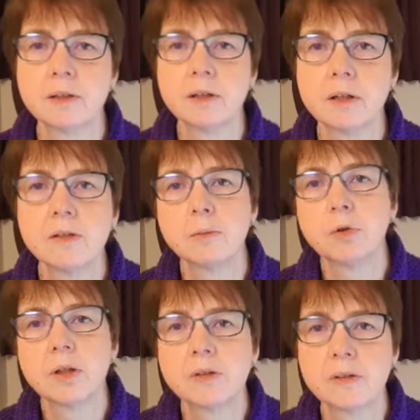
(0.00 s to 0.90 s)
And then someone
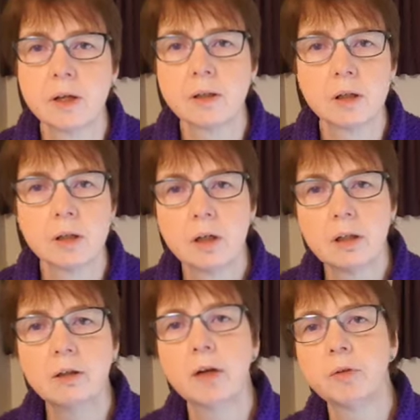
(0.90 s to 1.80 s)
else said, are
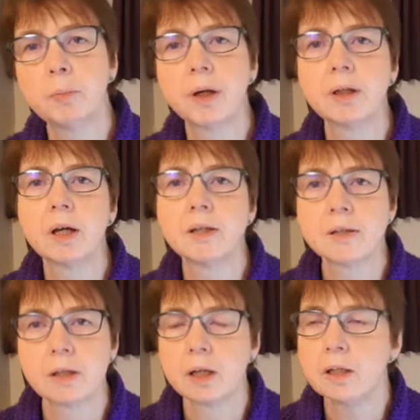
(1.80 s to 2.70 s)
you having pancakes
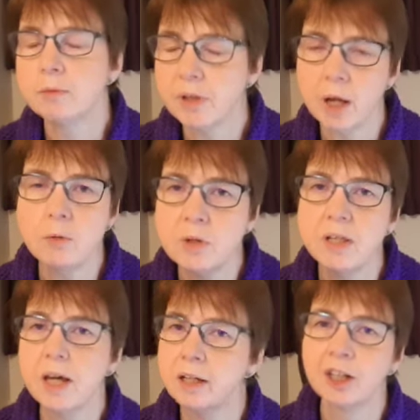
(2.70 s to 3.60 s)
tonight? And it was only
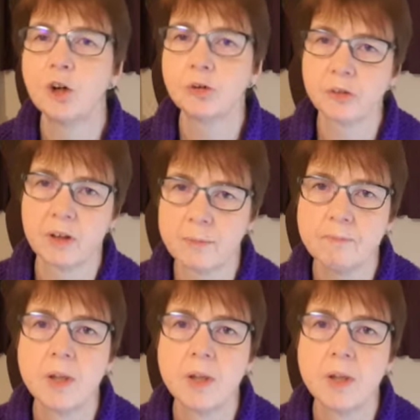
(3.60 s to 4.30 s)
then I clocked it.